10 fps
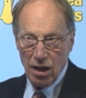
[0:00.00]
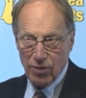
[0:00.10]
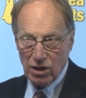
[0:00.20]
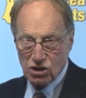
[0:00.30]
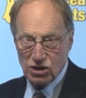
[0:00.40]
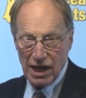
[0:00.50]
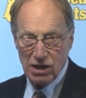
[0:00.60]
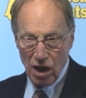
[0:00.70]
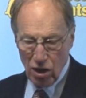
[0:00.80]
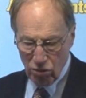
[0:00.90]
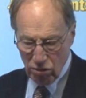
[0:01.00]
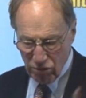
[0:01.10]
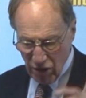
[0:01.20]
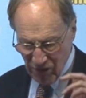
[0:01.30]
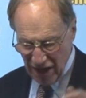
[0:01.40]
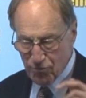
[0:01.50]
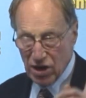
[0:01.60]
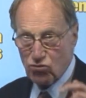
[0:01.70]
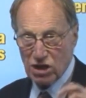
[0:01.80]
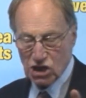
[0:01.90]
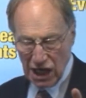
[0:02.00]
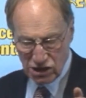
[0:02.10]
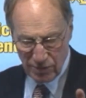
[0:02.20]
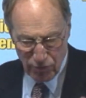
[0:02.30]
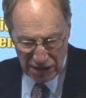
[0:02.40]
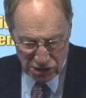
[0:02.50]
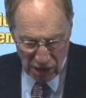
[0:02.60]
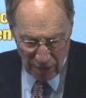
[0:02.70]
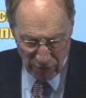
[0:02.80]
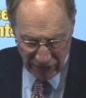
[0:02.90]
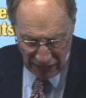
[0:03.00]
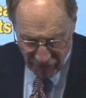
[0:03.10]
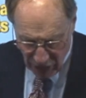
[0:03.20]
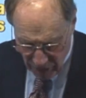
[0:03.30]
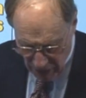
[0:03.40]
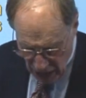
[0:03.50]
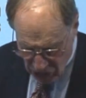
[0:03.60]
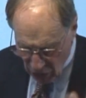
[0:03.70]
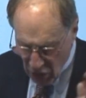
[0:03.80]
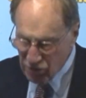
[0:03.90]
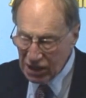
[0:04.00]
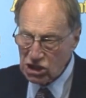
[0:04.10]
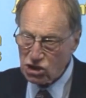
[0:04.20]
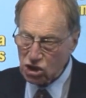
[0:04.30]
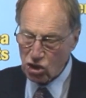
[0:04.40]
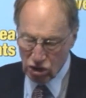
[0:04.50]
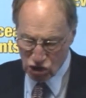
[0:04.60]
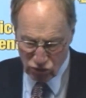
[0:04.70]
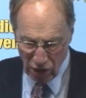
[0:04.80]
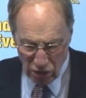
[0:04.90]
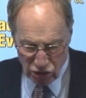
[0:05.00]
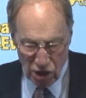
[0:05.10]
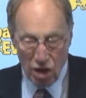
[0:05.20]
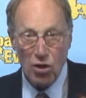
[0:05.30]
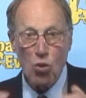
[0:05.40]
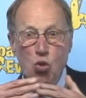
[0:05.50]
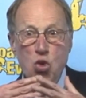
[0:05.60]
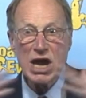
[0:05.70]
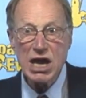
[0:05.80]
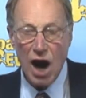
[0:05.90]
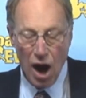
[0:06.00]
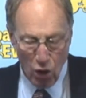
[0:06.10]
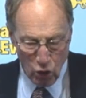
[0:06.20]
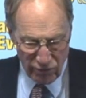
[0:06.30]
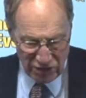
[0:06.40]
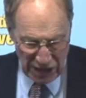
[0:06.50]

because they know that they've been rejected big time by that vote. So this is the crossroads that we are all of us